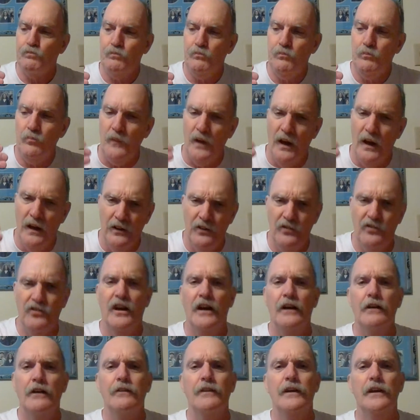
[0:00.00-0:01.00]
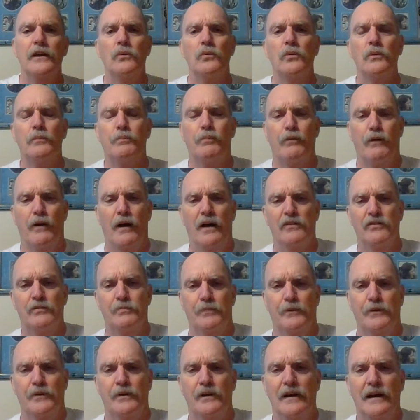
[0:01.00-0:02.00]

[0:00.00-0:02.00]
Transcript: I desire that you would prosper.